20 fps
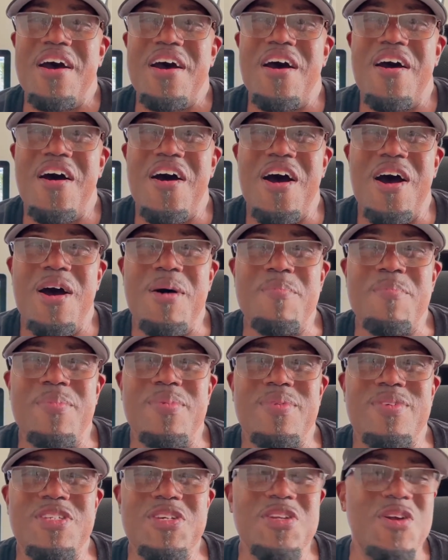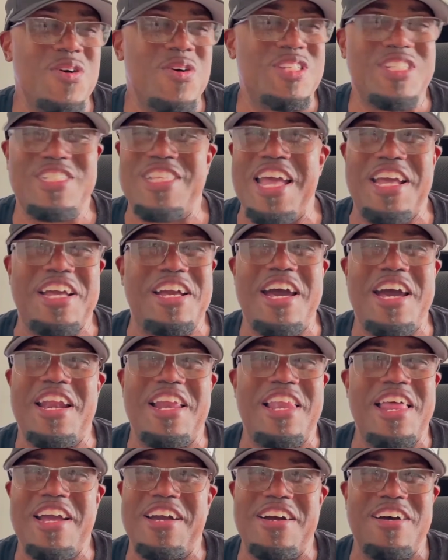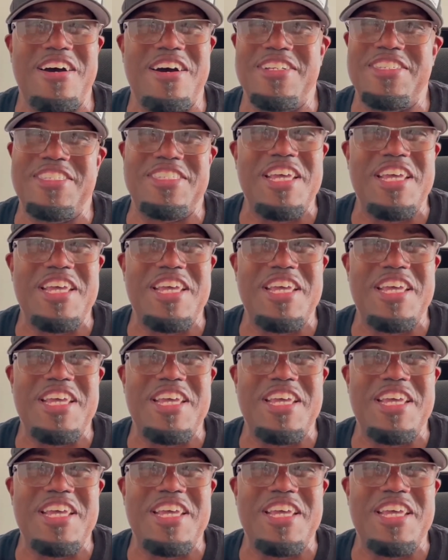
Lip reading: just like kind of like a